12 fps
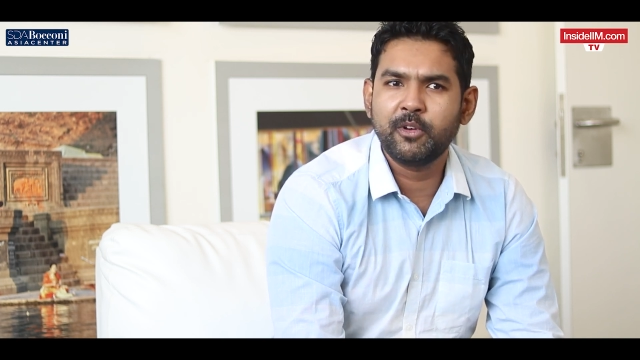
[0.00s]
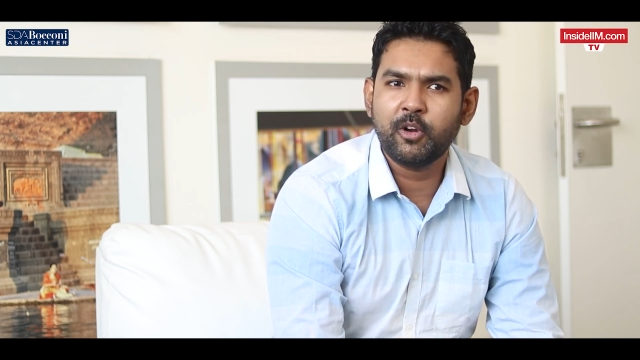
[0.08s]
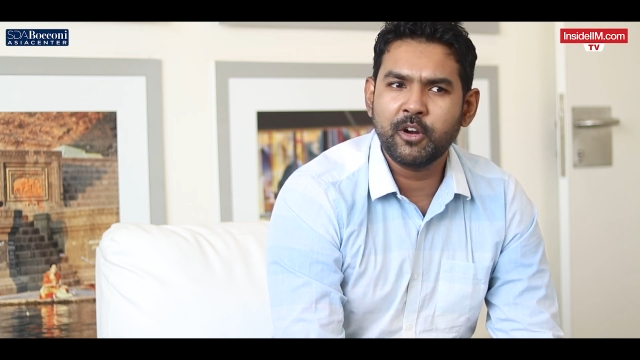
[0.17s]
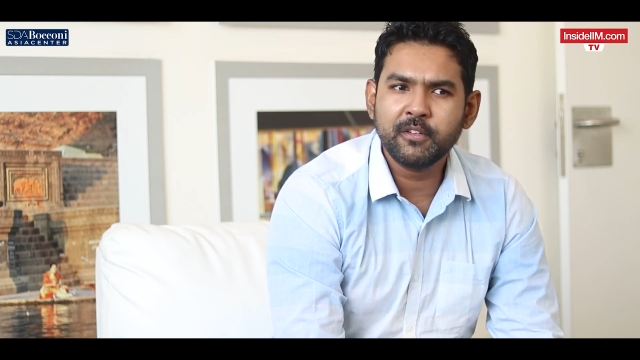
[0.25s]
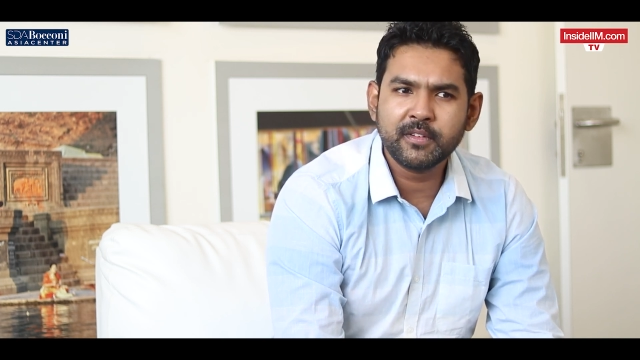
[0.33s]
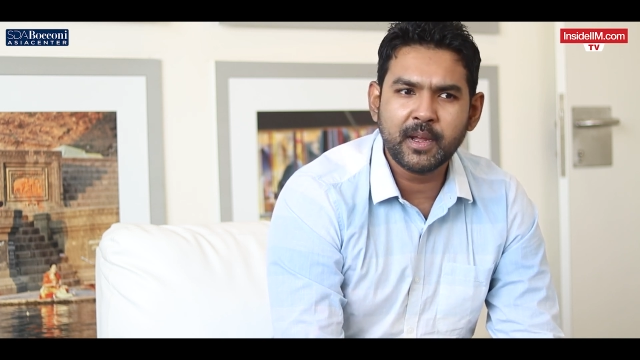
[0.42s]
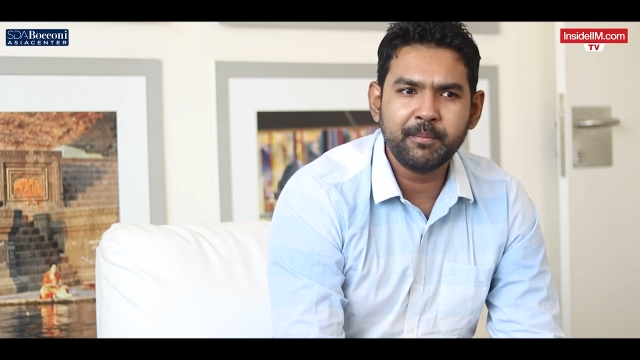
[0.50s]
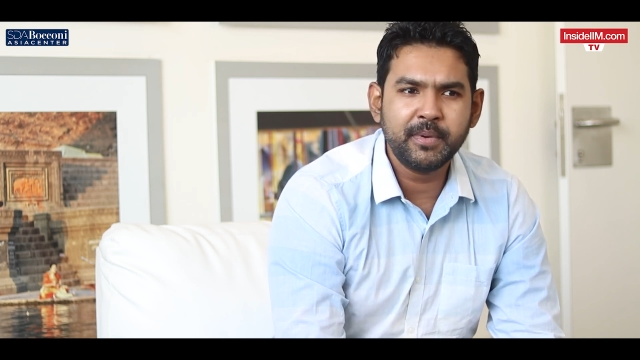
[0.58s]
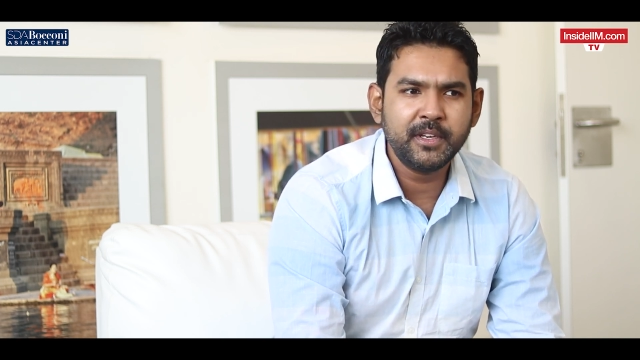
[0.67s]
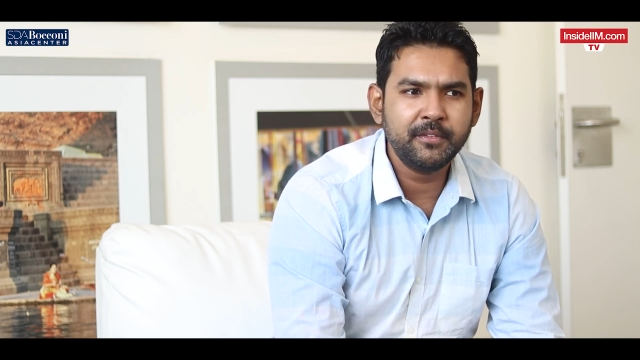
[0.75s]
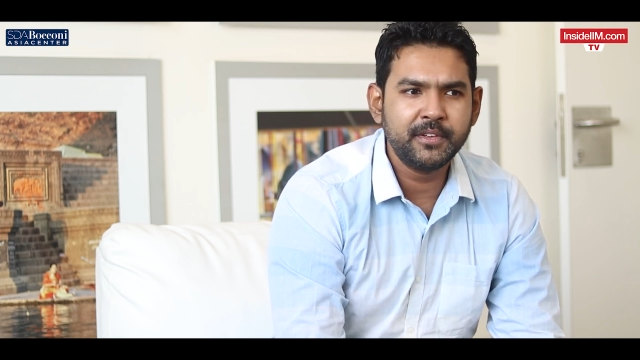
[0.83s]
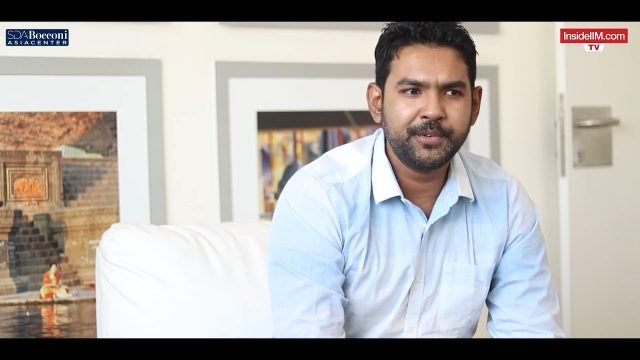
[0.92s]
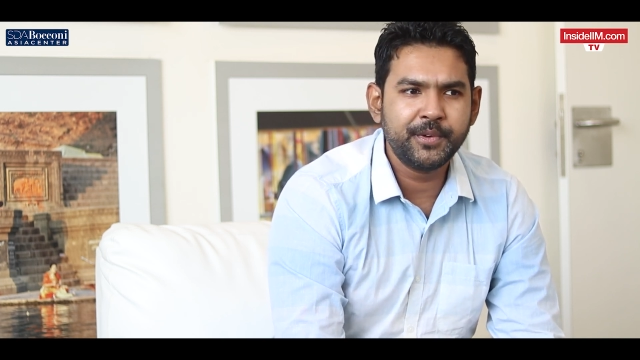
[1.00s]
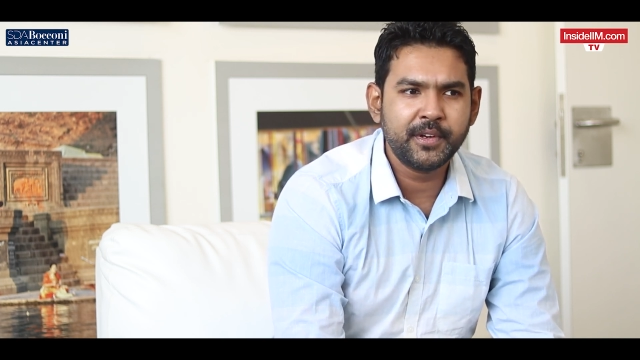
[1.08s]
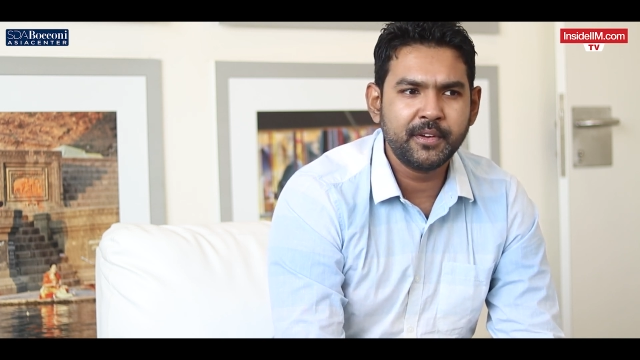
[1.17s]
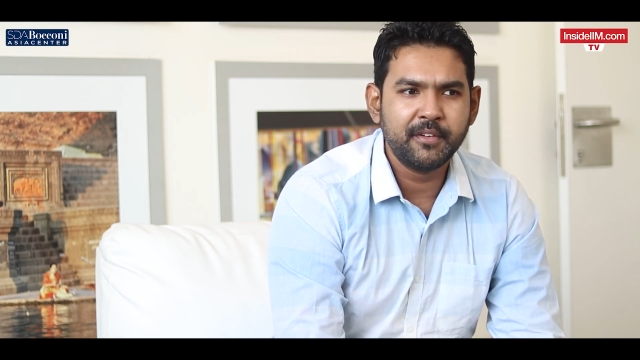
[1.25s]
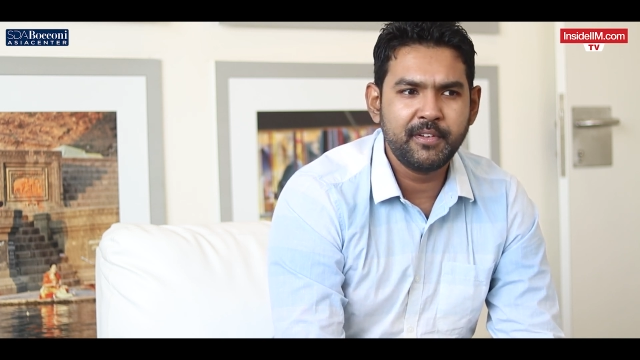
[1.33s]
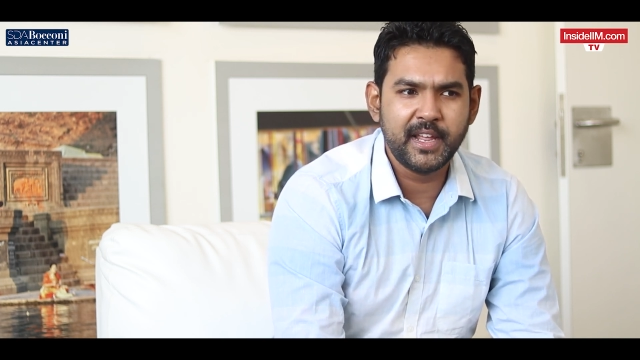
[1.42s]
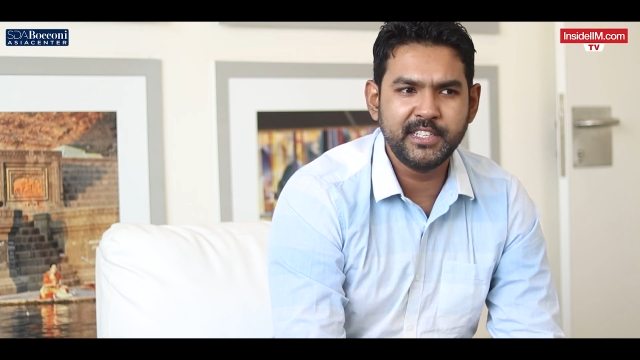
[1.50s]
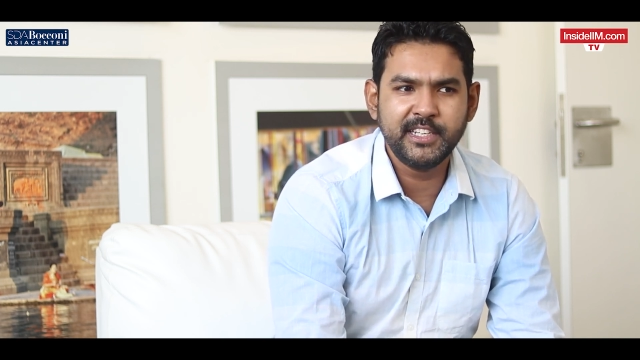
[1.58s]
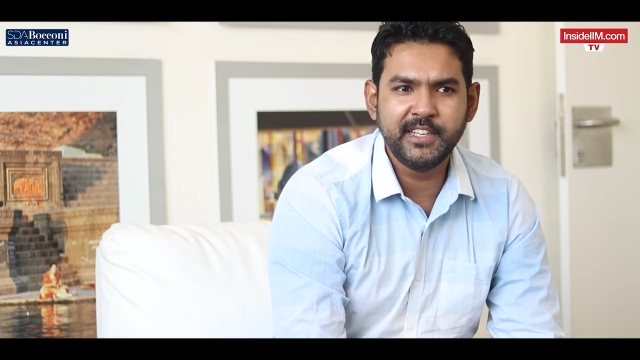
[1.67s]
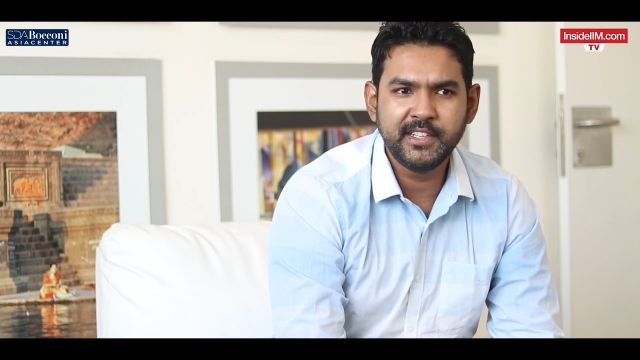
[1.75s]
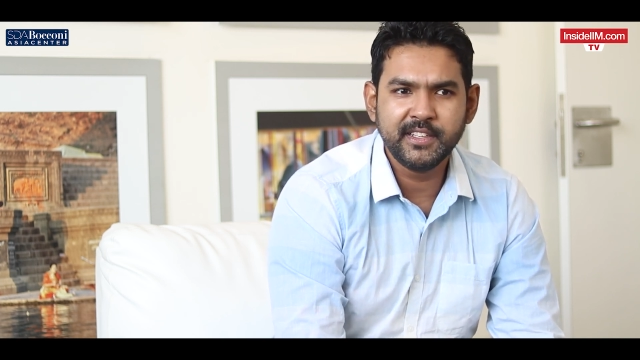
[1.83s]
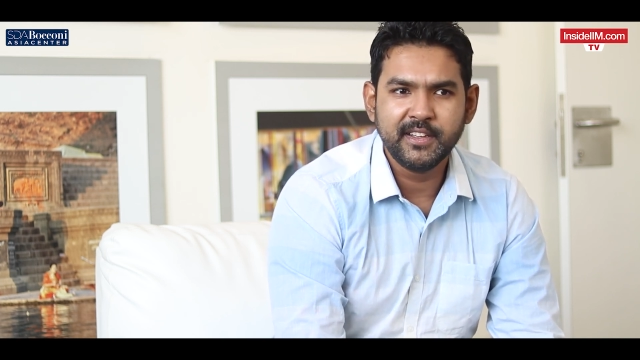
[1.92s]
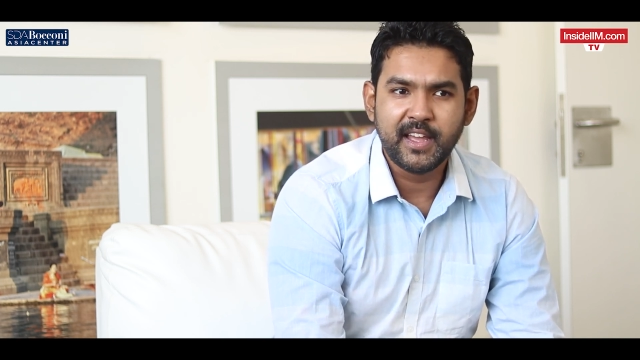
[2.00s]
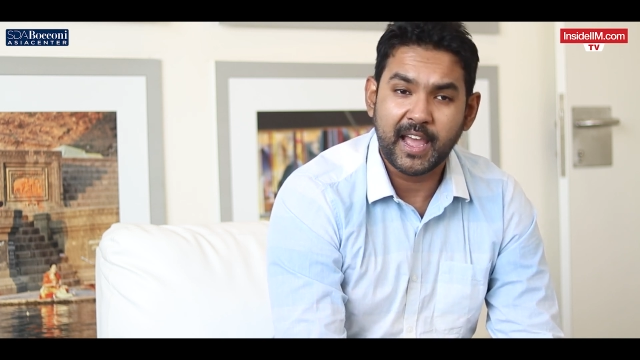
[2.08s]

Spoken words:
A lot of companies which were fledging